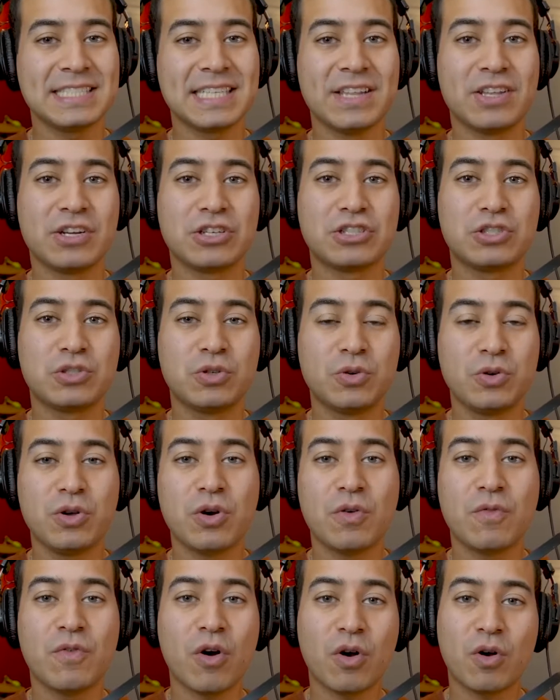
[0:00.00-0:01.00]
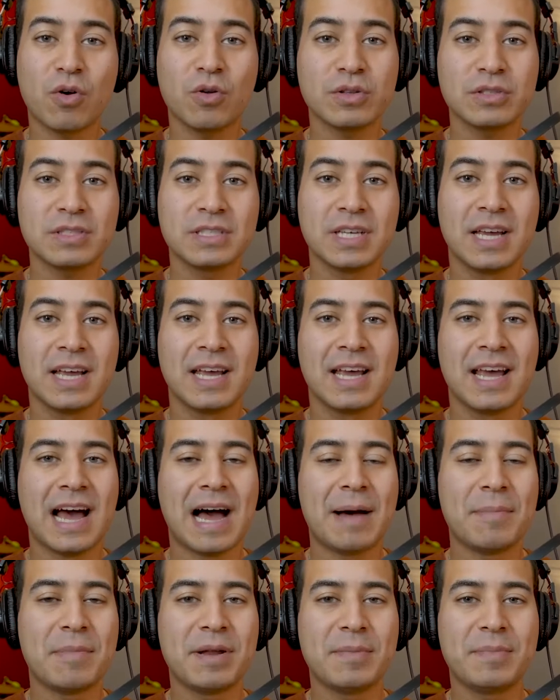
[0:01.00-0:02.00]
and their studio vocals.
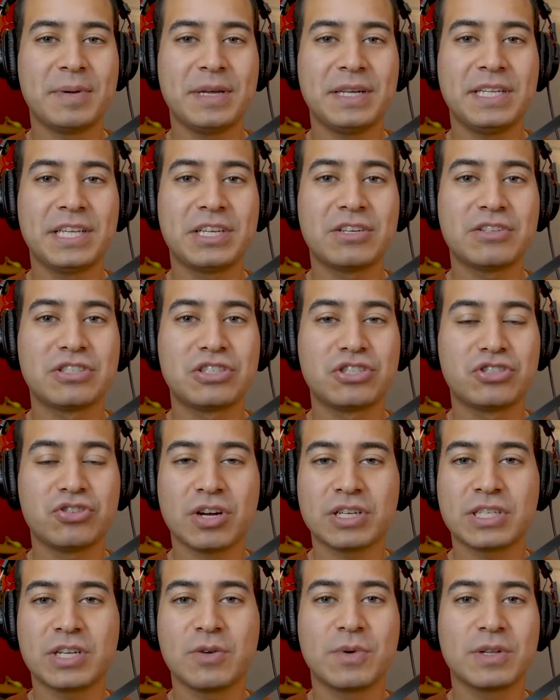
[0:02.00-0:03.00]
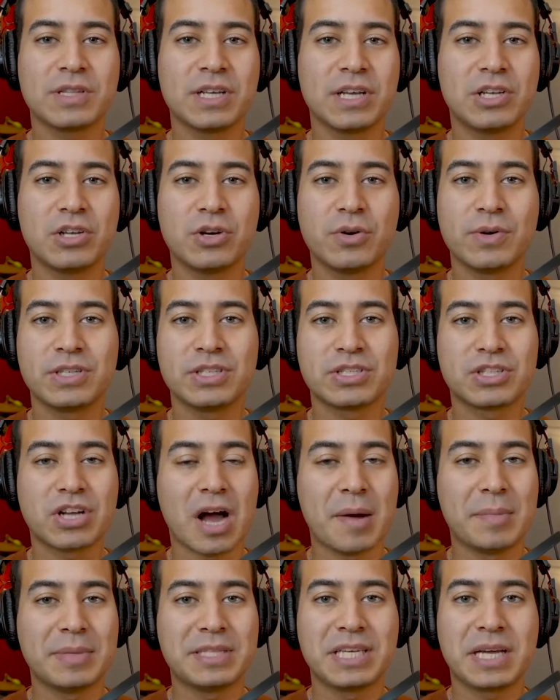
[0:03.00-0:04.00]
I'm going to be deconstructing what they do and just
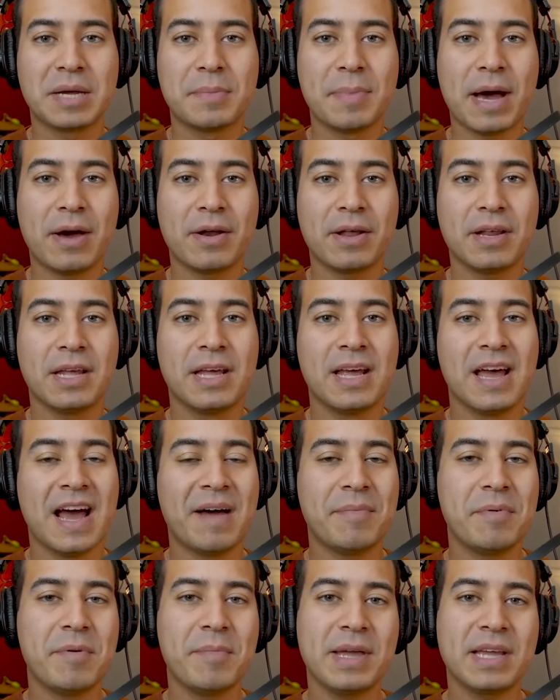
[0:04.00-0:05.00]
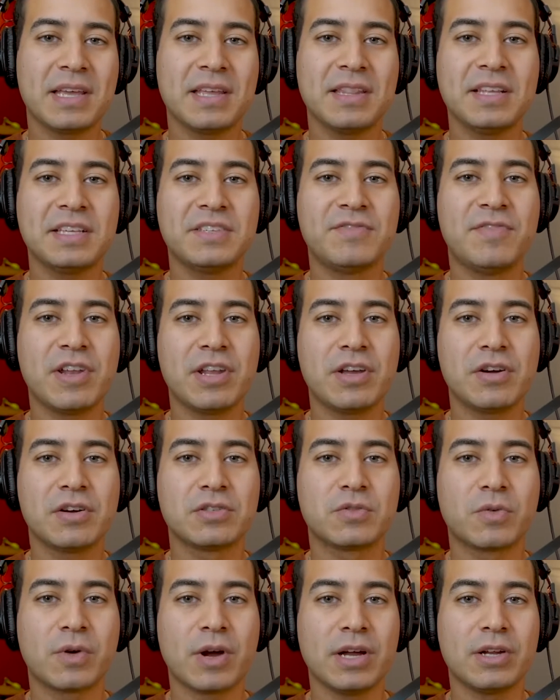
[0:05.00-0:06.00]
commenting about it. I've been making these
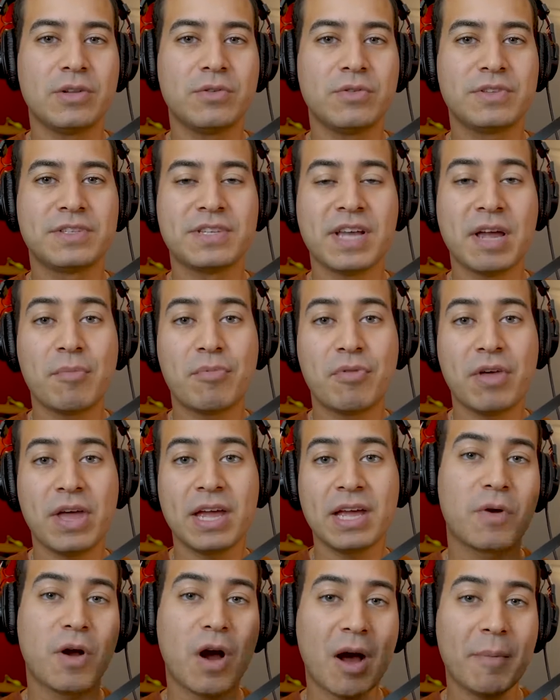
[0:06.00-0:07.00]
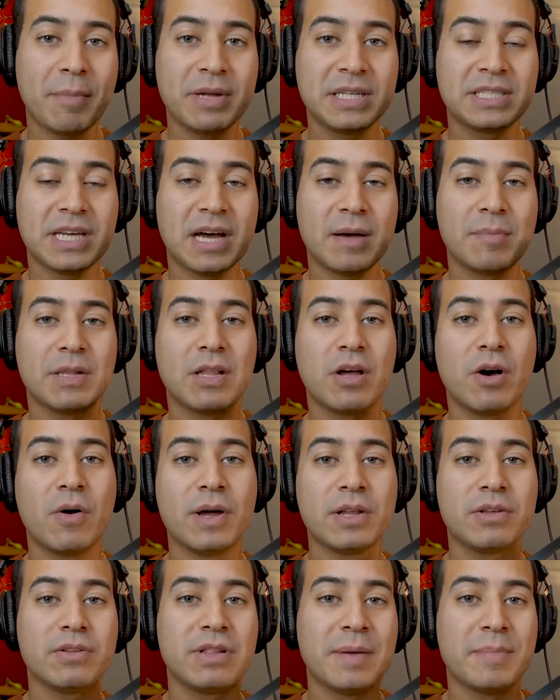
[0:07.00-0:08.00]
videos where I do the same thing. Comment down below
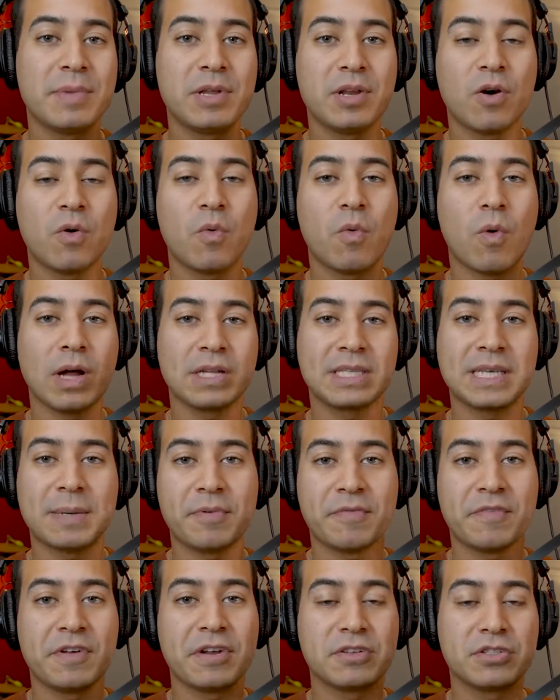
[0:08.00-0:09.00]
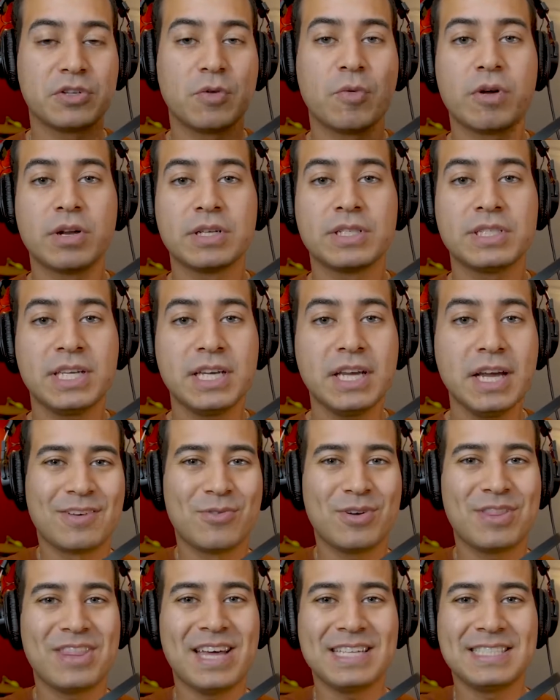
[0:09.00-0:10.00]
and you let me know what type of videos you want to see.
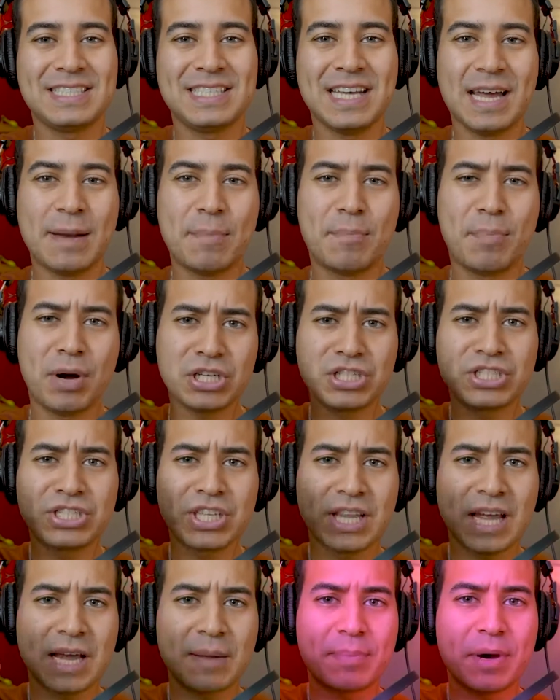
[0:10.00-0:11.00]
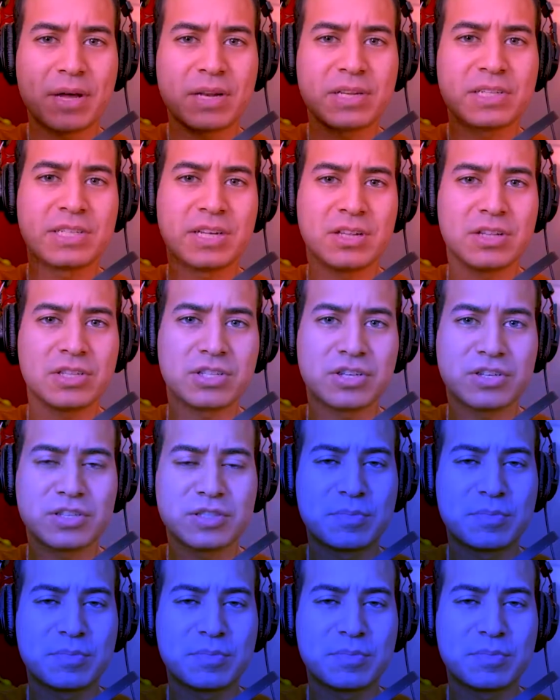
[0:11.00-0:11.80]
With that said, punch the like button until it turns